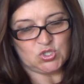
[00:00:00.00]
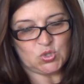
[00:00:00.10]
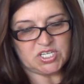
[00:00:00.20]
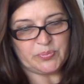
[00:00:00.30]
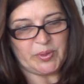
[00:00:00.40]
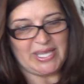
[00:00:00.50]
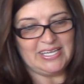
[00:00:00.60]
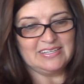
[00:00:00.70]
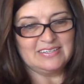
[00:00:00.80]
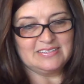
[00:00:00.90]
Duke
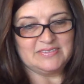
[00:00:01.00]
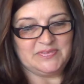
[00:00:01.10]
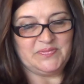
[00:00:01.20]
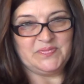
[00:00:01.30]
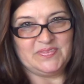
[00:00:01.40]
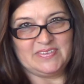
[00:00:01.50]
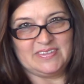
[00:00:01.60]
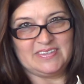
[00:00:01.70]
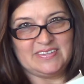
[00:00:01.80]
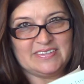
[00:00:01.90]
Pain.
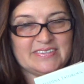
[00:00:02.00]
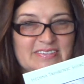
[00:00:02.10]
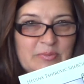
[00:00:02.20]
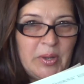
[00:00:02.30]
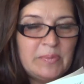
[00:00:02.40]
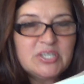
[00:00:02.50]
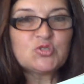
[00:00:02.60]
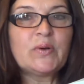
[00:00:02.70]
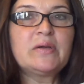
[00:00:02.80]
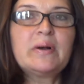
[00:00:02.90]

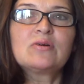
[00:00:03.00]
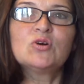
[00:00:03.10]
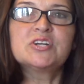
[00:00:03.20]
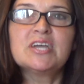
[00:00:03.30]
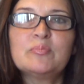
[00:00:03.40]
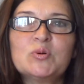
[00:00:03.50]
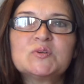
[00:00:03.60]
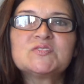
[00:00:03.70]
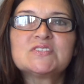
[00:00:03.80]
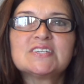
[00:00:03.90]
Published by Magoria
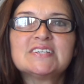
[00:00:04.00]
Books.